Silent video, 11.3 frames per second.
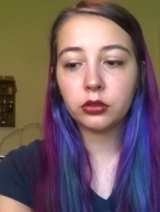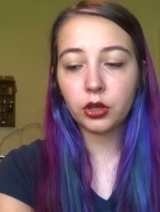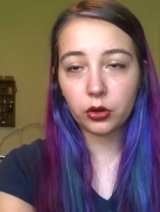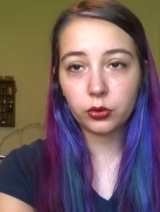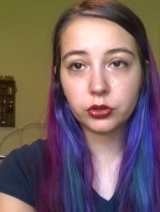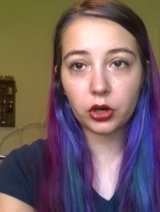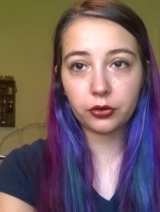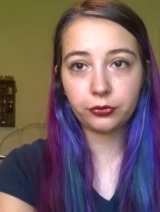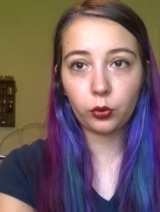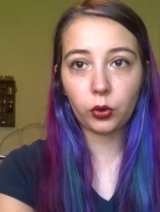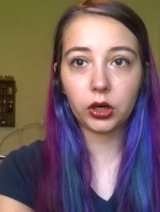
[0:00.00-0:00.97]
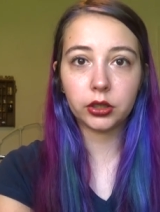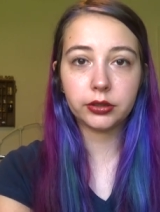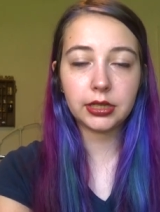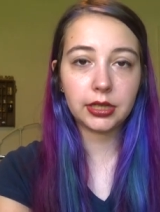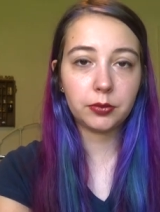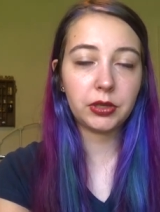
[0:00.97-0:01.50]
Those are for
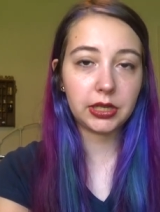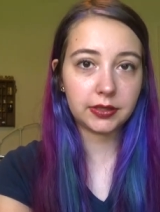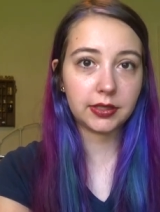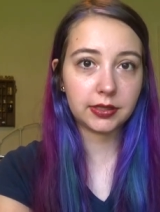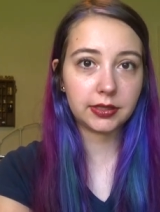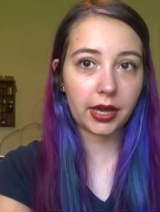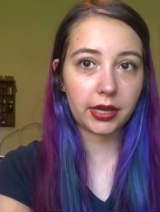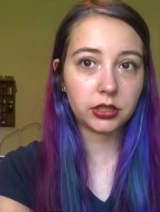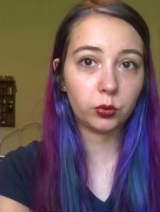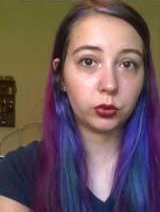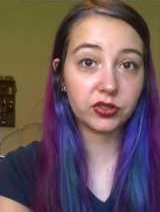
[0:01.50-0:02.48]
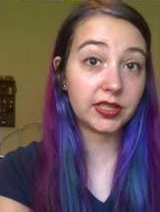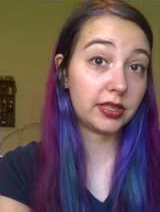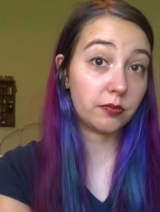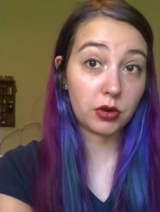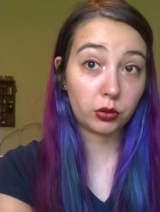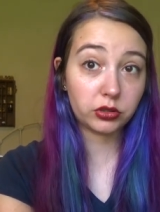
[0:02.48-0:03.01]
the pieces that you will see
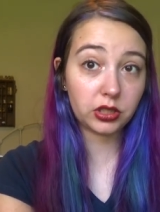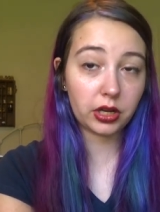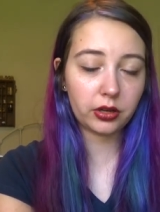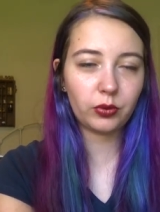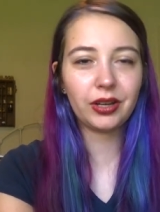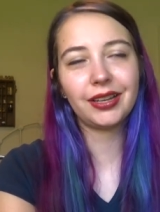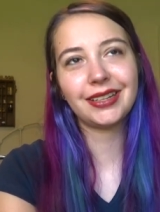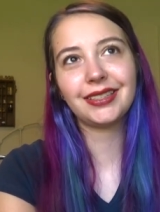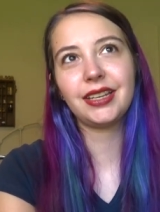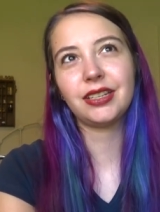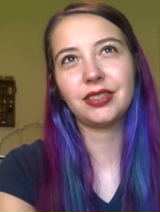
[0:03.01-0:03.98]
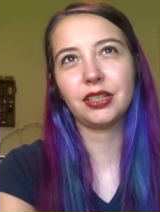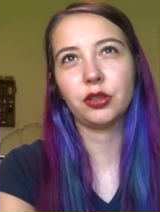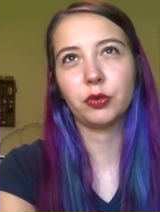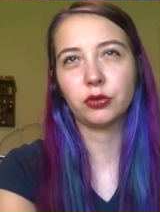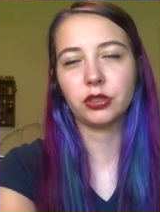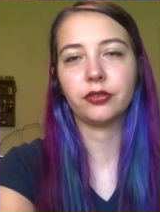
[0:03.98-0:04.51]
the most of. Well, I say you see the
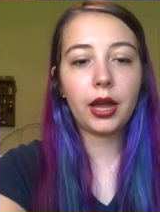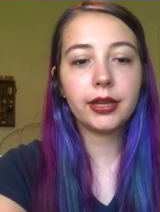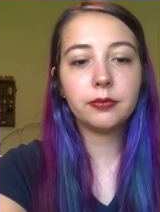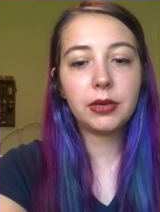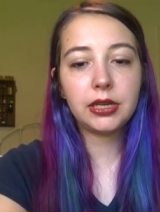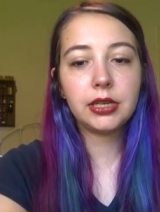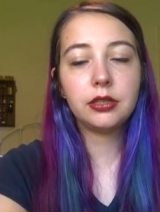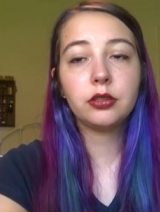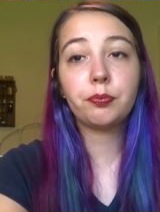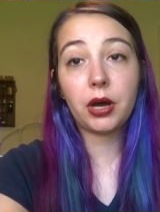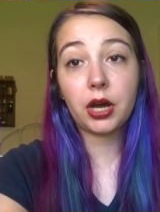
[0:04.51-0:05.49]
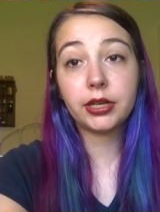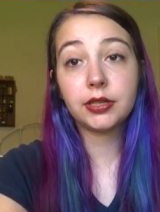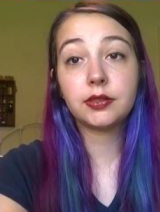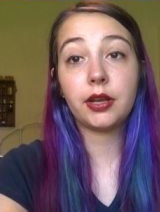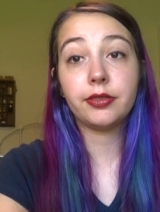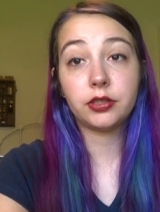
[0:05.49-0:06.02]
most of. I am making the
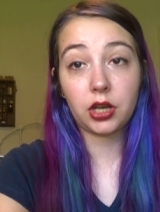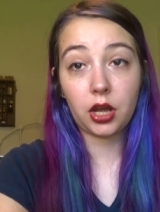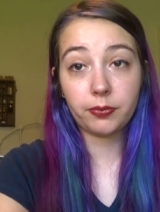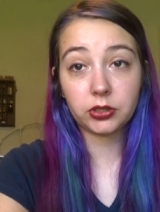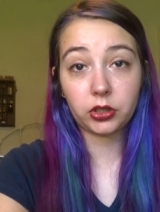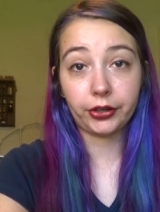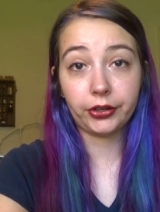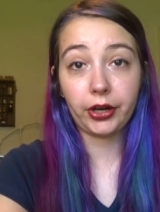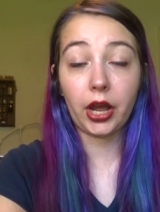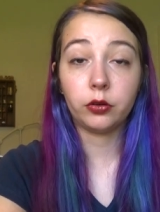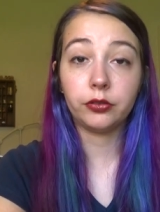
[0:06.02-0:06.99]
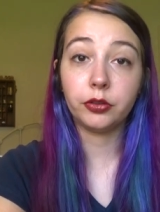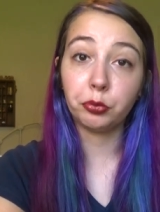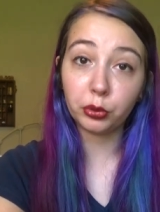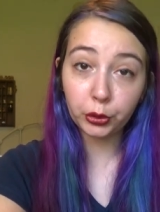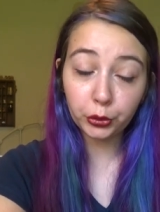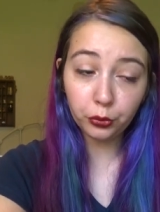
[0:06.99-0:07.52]
bodice and the top skirt out of the
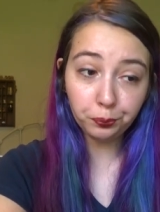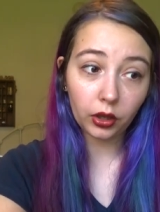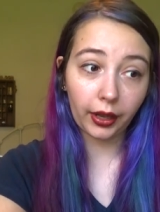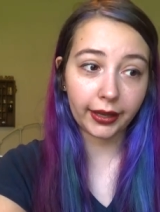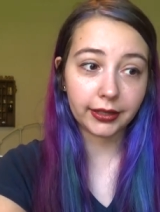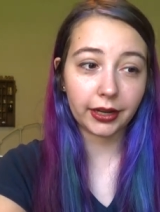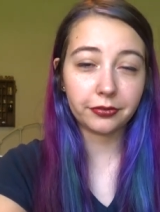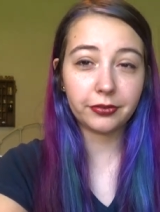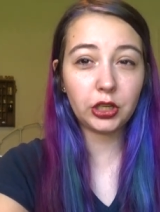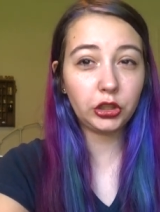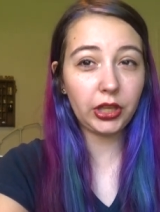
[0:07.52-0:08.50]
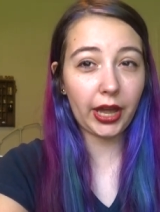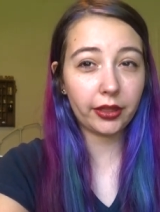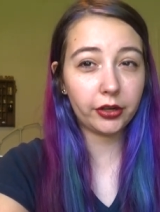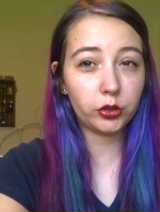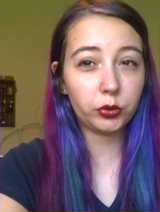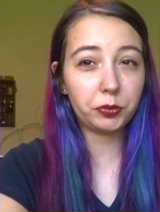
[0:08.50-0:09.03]
blue and I figured the
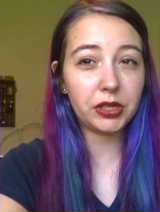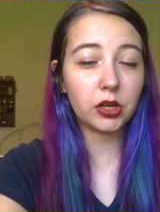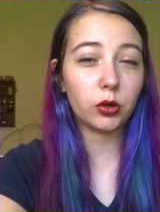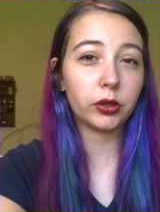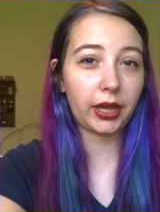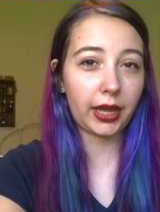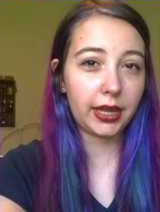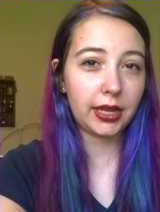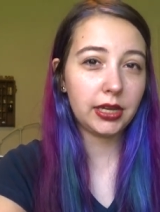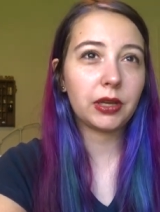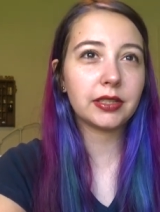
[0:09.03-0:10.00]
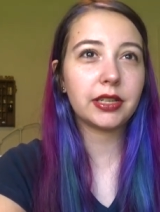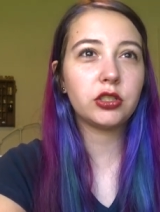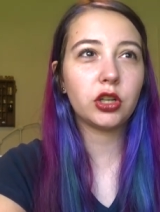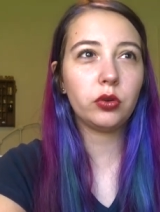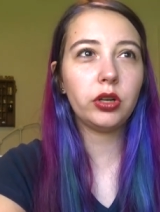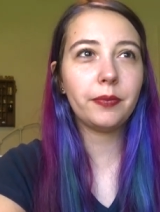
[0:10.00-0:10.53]
heathered would be okay because I
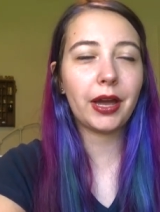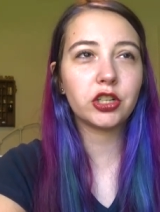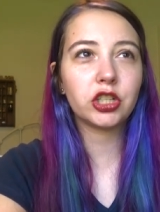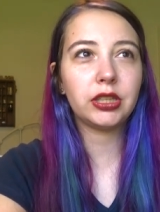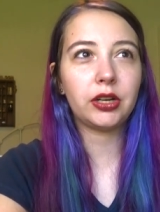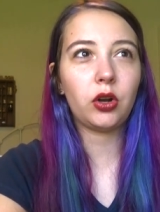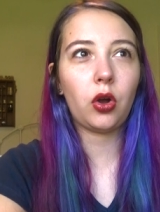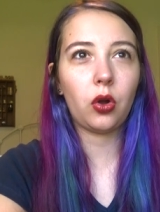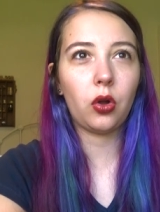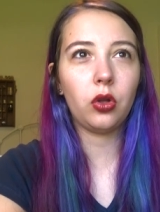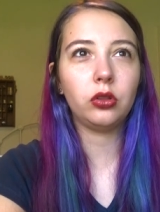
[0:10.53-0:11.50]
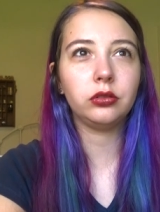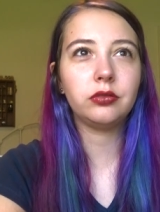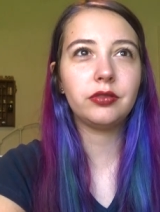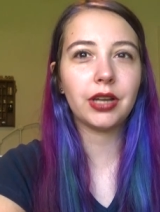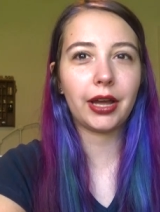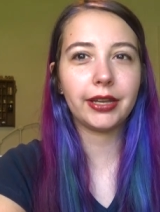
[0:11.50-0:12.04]
don't imagine that all
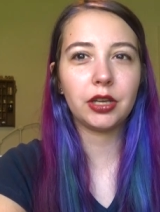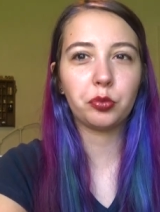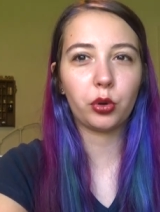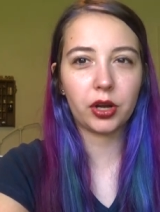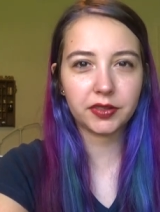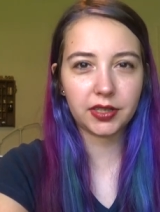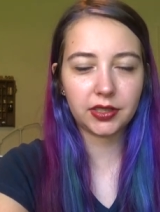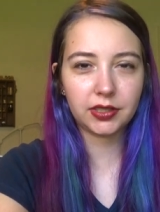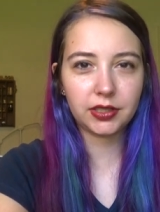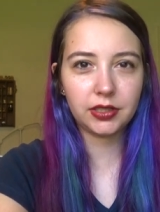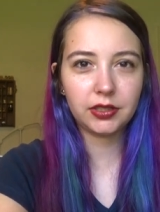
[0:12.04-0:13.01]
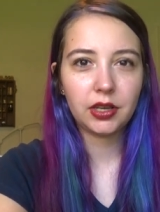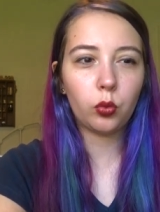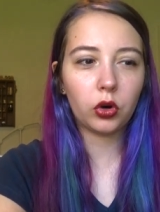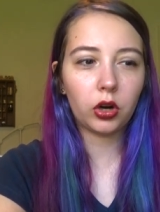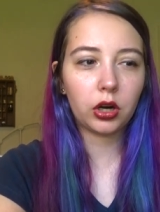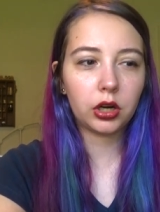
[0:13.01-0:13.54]
dyeing processes
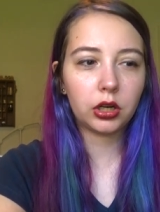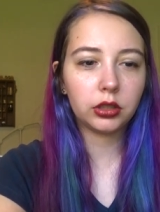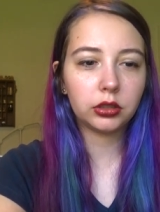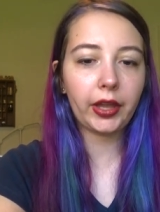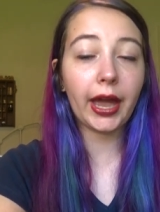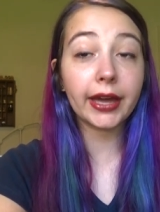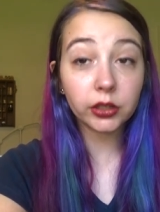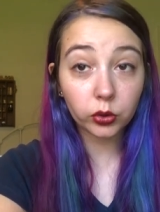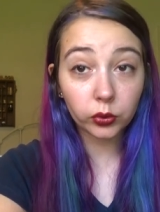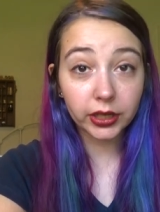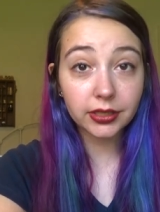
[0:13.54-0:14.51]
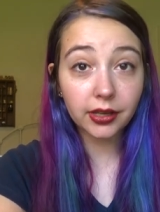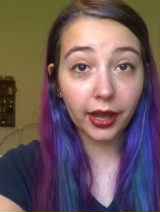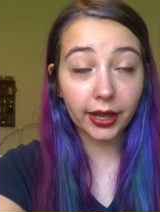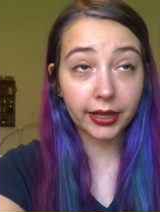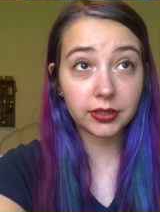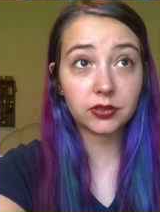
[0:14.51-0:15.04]
were adequate
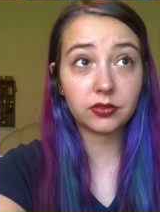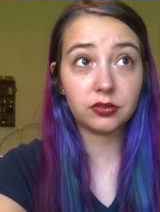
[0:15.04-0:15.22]
at